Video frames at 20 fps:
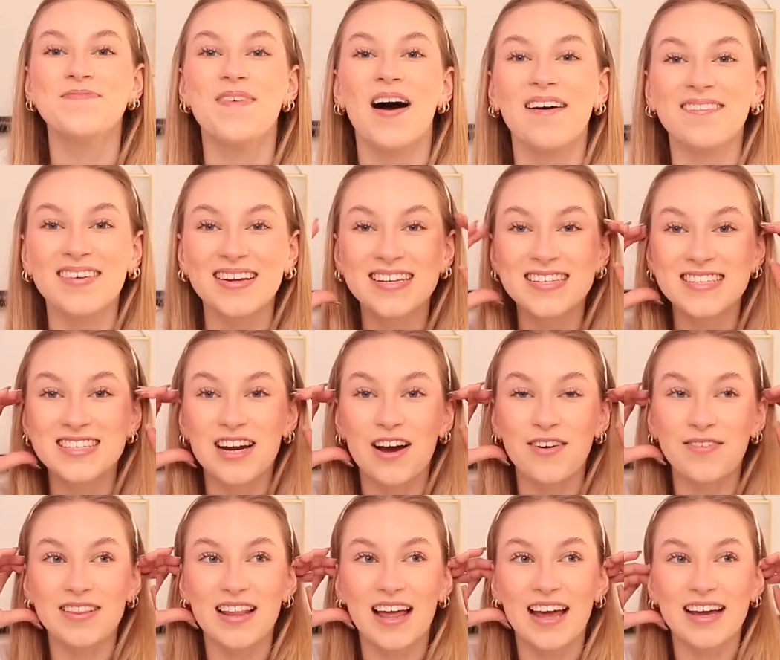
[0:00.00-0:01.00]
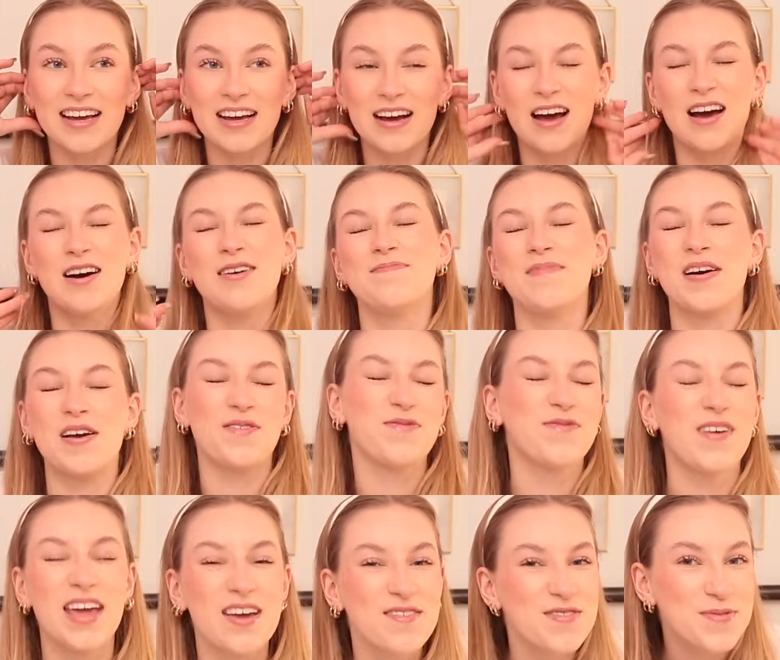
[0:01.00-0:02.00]
But I'm gonna start with like my
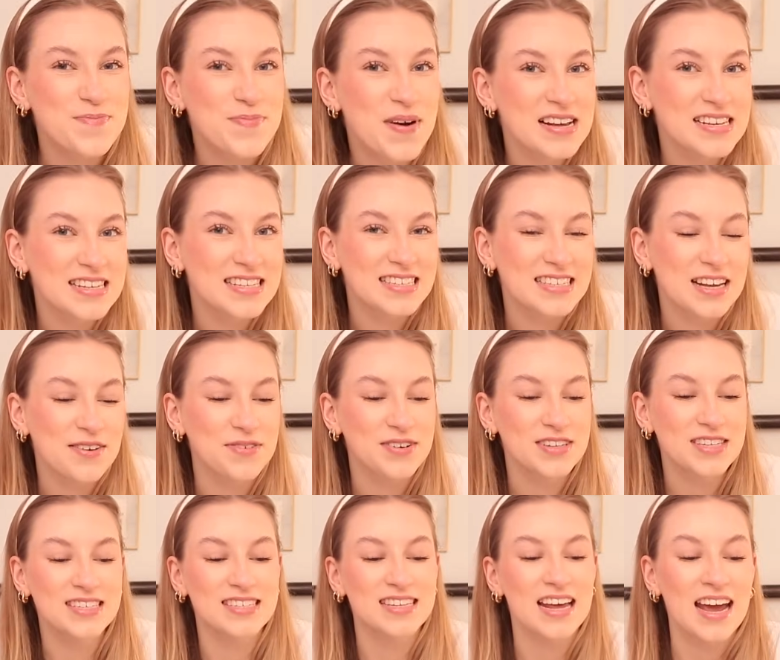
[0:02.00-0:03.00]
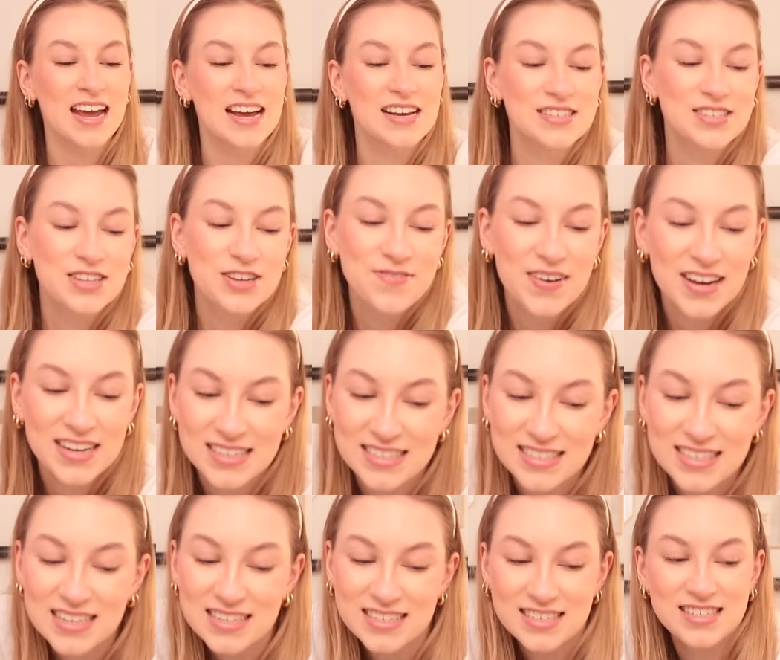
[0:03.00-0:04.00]
favorite presents, I want to say. So my
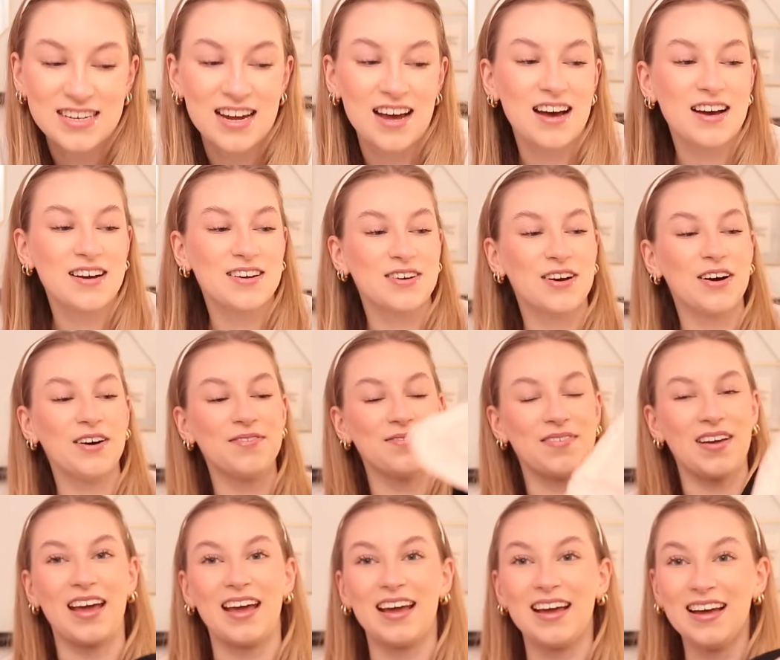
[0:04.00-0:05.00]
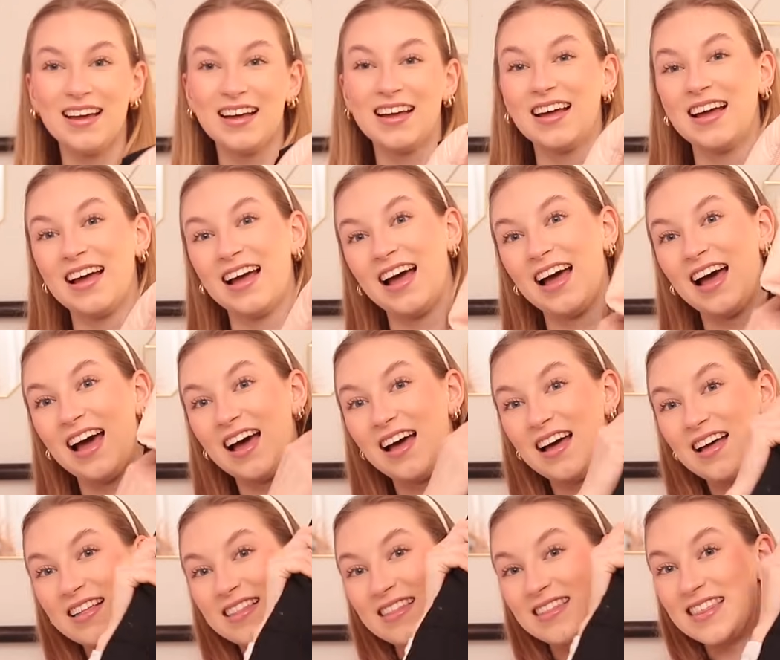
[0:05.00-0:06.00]
sister got me
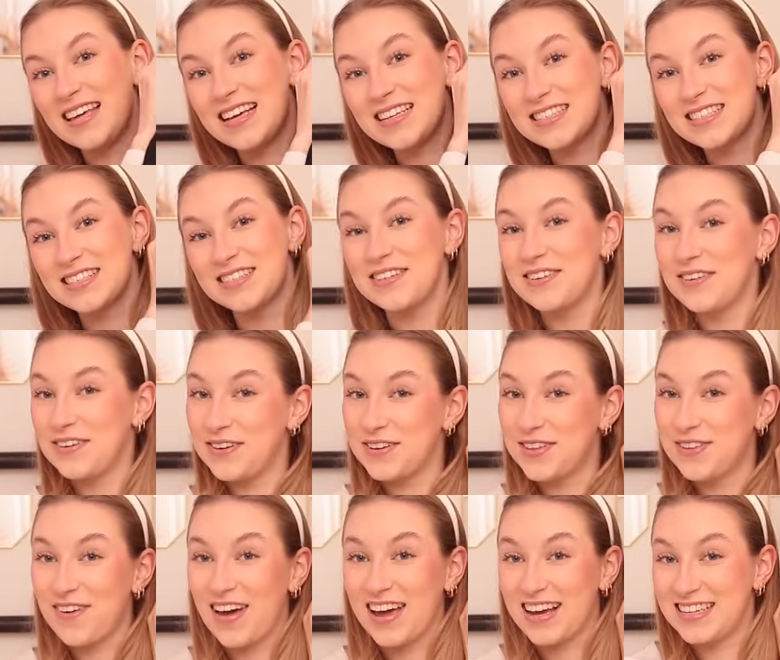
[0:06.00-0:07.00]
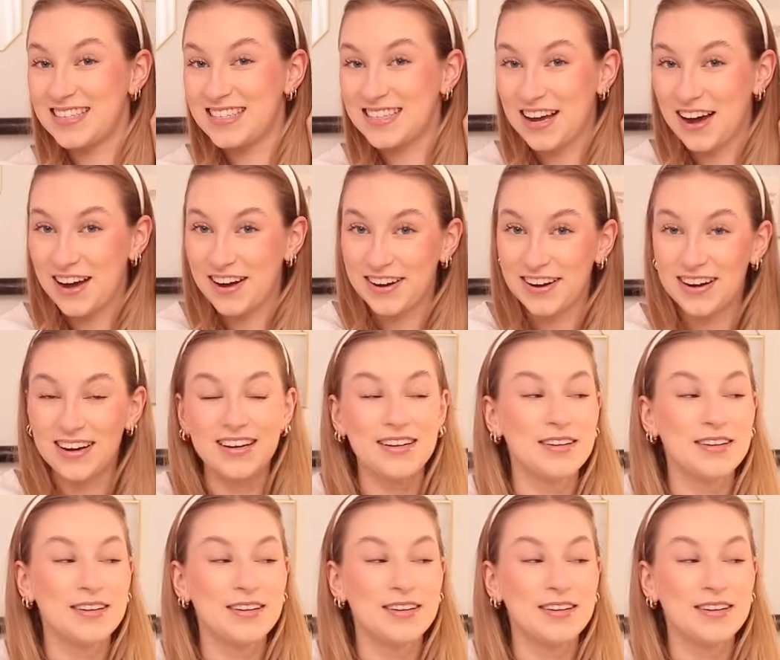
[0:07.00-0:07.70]
this North Face coat.